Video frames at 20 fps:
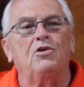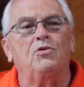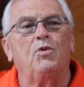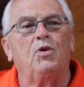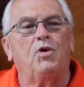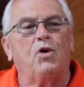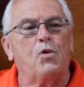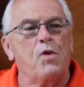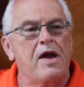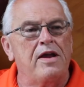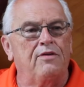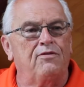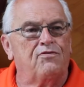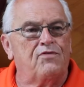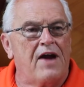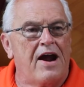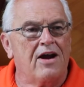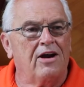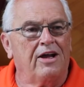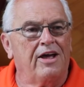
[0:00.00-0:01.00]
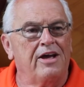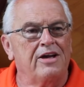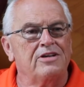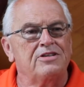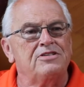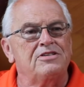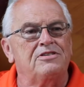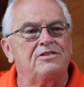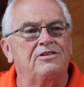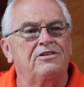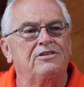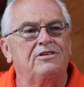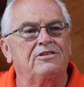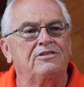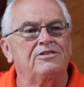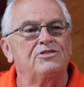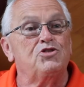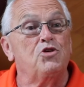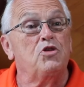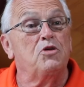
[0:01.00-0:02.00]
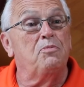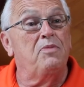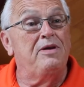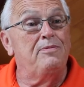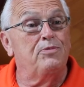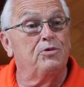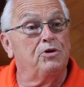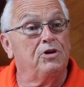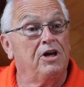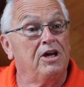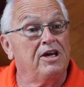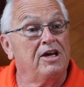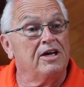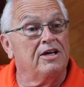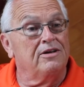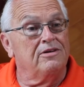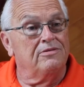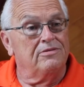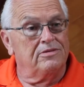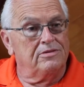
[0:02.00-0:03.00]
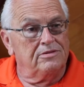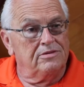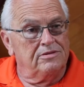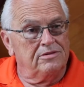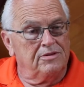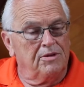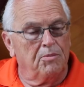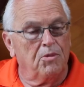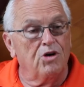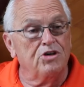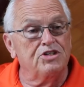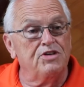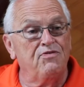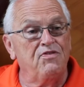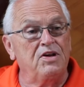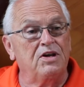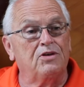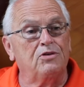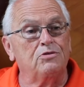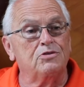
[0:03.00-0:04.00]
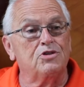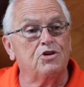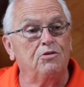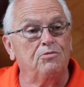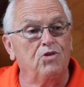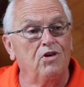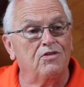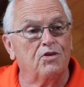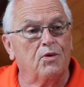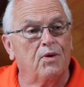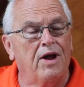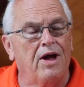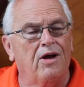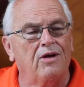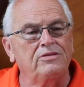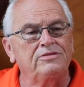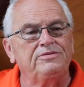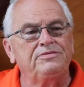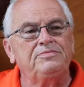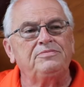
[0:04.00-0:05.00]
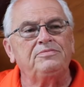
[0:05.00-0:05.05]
We created fire lanes so that people could get, emergency vehicles could move around.